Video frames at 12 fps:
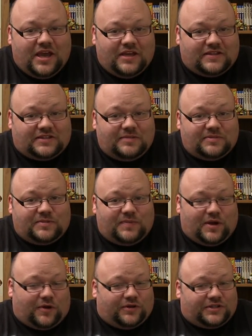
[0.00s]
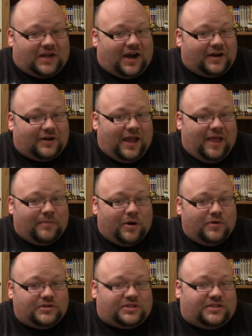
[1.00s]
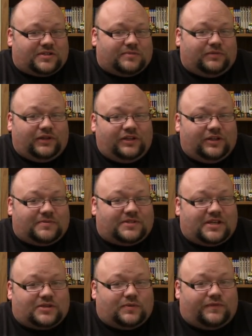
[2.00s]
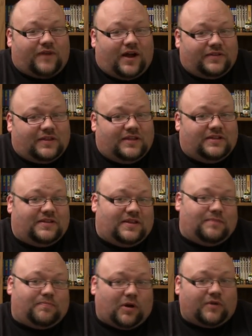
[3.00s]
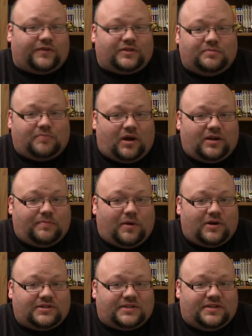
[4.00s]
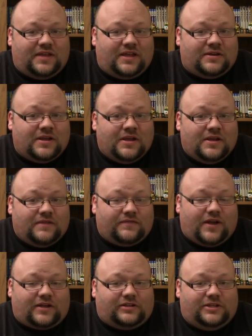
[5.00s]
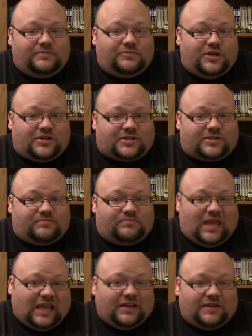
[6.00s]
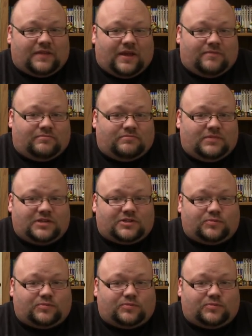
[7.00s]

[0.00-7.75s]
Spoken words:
That seems to be her entire MO, as she's completely obsessed with finding the perfect body parts and then, frankly, just eating them. It's